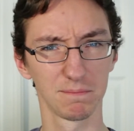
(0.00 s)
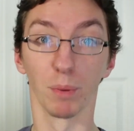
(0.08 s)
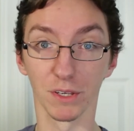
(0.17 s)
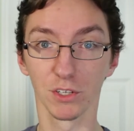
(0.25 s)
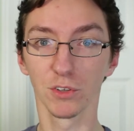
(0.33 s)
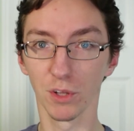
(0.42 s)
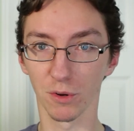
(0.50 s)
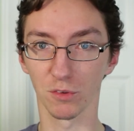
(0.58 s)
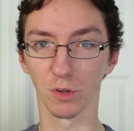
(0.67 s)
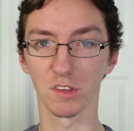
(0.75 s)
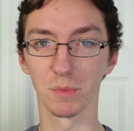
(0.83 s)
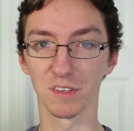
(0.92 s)
But you'll notice
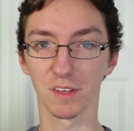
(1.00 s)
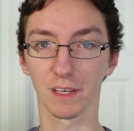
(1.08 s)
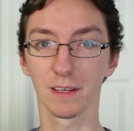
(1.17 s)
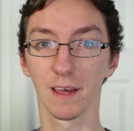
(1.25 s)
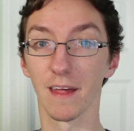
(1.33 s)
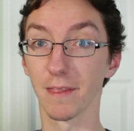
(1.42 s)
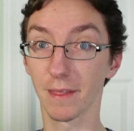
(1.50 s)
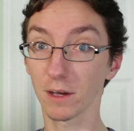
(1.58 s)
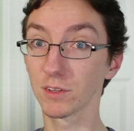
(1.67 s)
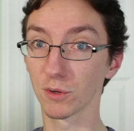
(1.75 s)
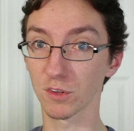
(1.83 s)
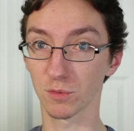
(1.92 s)
what's missing, and
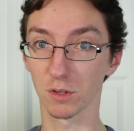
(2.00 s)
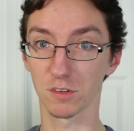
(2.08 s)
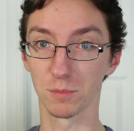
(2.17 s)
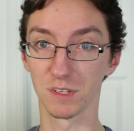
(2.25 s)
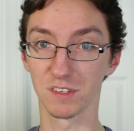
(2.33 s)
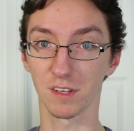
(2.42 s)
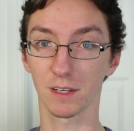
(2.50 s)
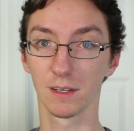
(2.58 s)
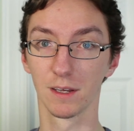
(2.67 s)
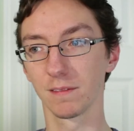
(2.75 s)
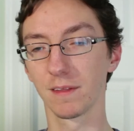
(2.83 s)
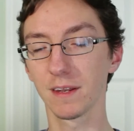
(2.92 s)
they'll notice what's missing.
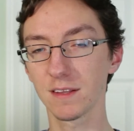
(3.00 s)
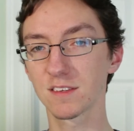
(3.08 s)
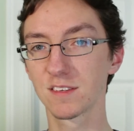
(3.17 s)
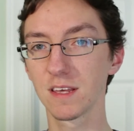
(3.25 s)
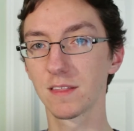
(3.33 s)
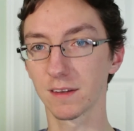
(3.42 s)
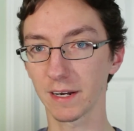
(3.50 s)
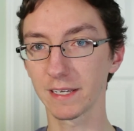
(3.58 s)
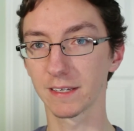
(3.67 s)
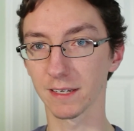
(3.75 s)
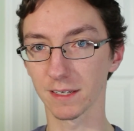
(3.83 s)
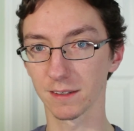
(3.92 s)
They didn't see the Night
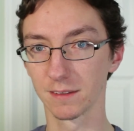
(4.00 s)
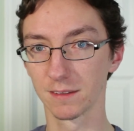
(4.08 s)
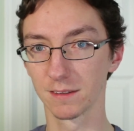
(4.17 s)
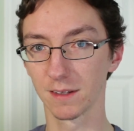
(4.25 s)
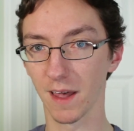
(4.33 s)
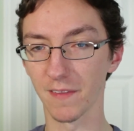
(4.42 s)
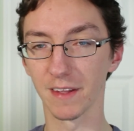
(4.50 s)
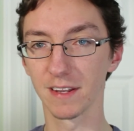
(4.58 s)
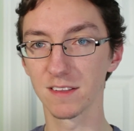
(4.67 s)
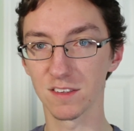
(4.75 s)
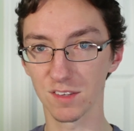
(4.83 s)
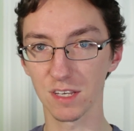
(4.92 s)
King, and they
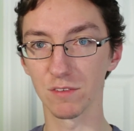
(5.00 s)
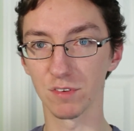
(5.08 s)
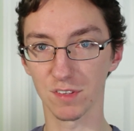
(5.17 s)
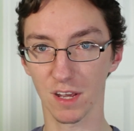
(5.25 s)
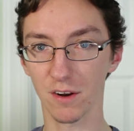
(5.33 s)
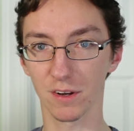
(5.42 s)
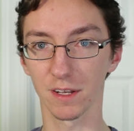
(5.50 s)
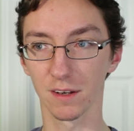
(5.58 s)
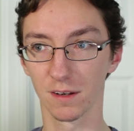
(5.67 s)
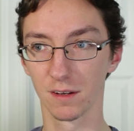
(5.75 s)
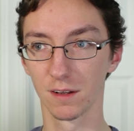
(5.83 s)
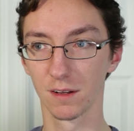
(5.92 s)
didn't see Viserion.
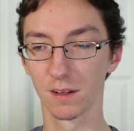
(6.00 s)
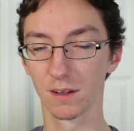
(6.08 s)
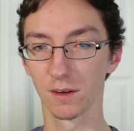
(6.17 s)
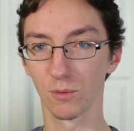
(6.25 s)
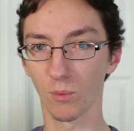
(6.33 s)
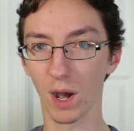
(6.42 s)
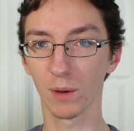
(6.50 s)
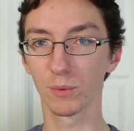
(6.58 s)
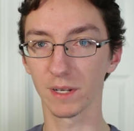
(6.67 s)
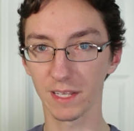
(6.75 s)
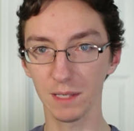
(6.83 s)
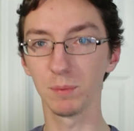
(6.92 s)
Why
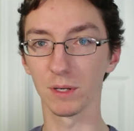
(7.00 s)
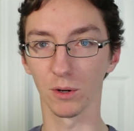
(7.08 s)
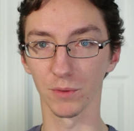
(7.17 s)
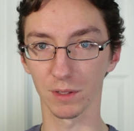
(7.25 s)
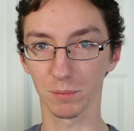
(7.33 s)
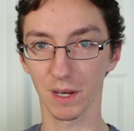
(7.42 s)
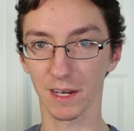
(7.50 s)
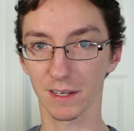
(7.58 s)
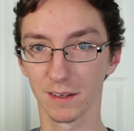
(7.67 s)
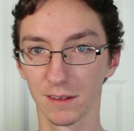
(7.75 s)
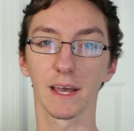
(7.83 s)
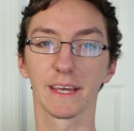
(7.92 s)
would he be holding
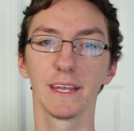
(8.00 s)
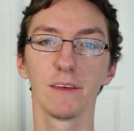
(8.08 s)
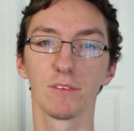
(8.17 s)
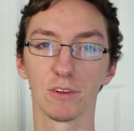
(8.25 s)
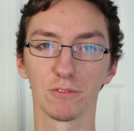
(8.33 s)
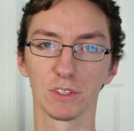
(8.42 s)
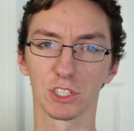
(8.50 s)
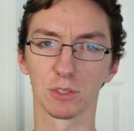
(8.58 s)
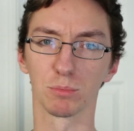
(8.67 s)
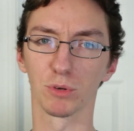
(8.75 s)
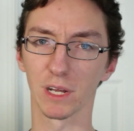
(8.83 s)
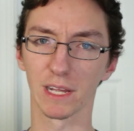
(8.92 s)
back? I can even envision
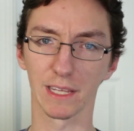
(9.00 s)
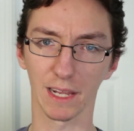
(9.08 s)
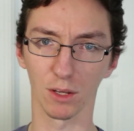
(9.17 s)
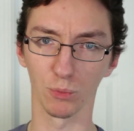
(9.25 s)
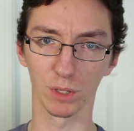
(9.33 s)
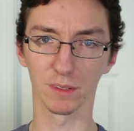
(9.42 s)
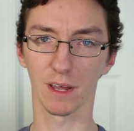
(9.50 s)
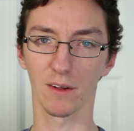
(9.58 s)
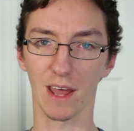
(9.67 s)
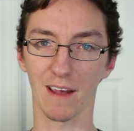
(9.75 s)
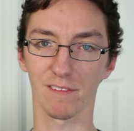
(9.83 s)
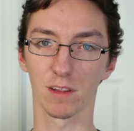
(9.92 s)
Bran getting wheeled
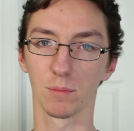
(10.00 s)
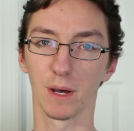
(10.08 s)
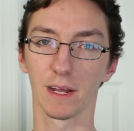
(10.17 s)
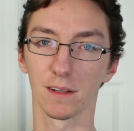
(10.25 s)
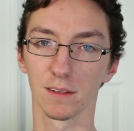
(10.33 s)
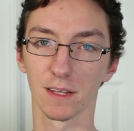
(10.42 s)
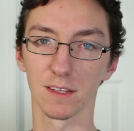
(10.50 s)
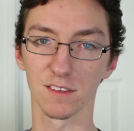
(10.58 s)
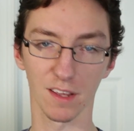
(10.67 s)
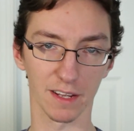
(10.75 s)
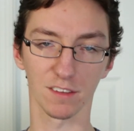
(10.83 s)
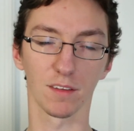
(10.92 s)
out after the battle and
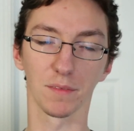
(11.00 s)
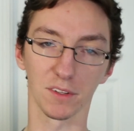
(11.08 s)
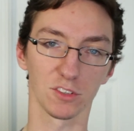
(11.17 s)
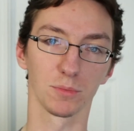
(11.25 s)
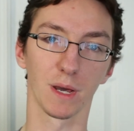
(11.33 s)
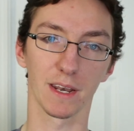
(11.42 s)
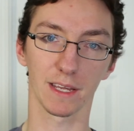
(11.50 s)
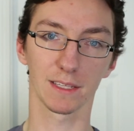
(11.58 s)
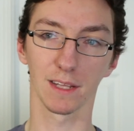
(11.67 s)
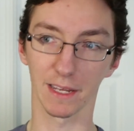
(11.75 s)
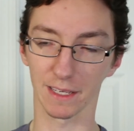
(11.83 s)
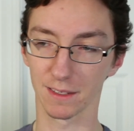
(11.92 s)
saying something dramatic
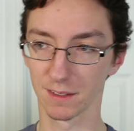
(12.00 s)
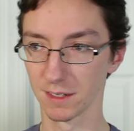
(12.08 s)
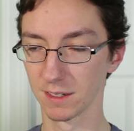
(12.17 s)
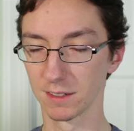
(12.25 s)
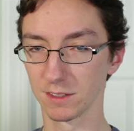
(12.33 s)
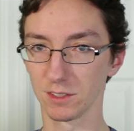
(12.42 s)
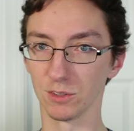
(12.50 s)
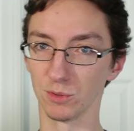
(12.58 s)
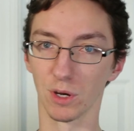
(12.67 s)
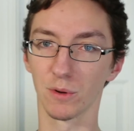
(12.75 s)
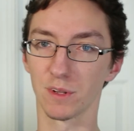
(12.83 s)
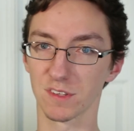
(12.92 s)
like, you
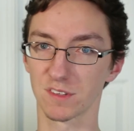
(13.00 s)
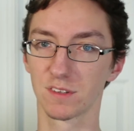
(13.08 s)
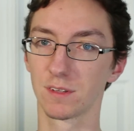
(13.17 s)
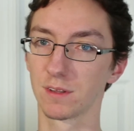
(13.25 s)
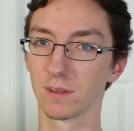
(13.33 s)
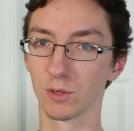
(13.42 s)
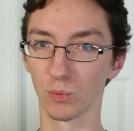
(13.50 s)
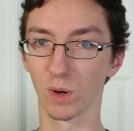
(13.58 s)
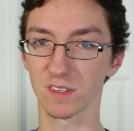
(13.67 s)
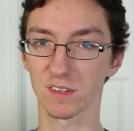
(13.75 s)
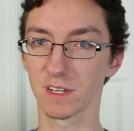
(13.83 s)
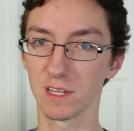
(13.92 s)
noticed who
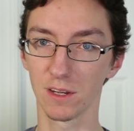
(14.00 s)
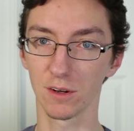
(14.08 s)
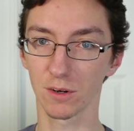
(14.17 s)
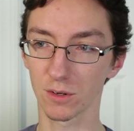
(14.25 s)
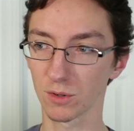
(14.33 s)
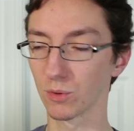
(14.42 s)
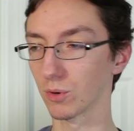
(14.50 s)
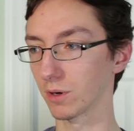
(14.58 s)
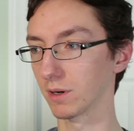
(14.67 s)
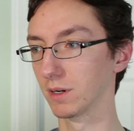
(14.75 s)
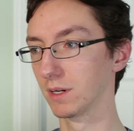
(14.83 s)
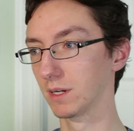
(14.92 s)
wasn't here,
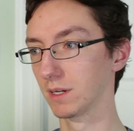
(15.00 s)
or